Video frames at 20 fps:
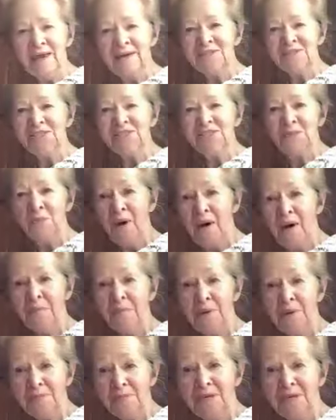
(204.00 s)
actually pop
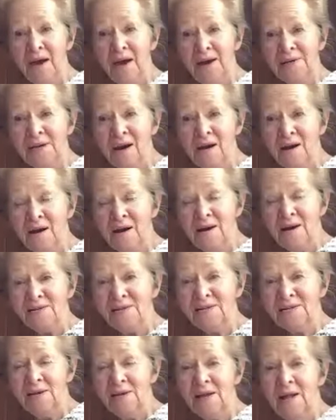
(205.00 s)
up behind our heart.
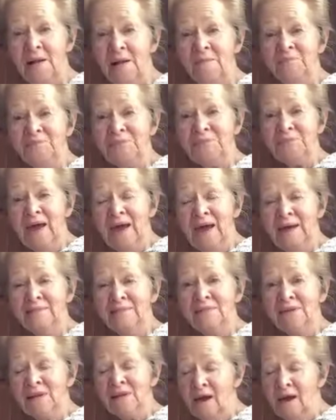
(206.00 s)

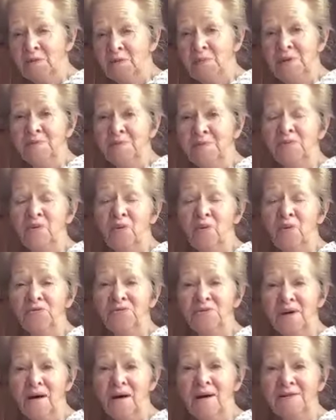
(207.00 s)
And a lot of people go
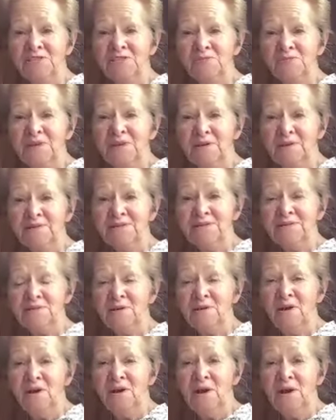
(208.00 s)
to the hospitals
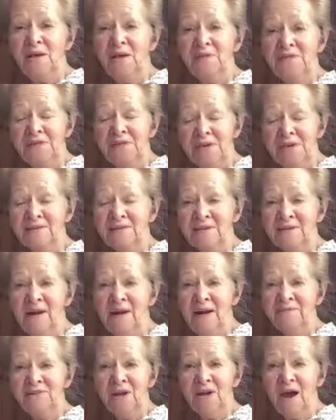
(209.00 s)
thinking they're
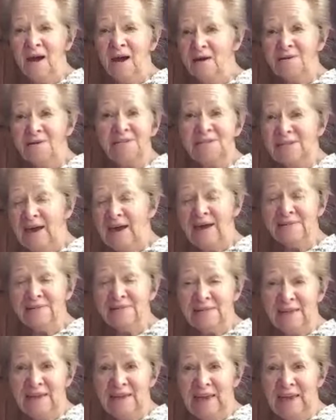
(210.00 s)
having heart
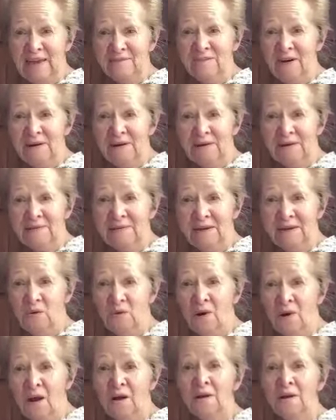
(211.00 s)
attacks and they can't find anything
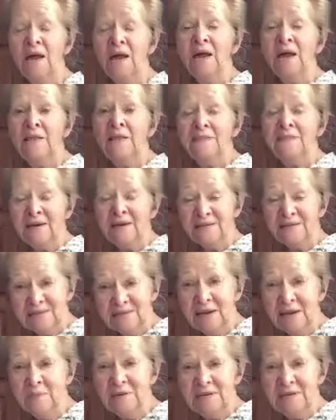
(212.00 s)
wrong. That
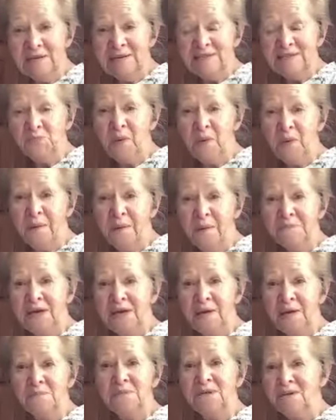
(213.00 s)
stomach gets popped
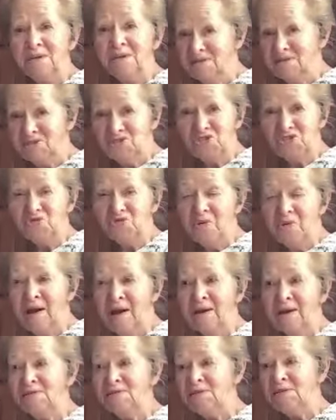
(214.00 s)
up because of
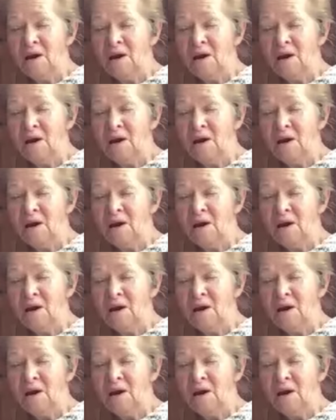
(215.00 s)
stress,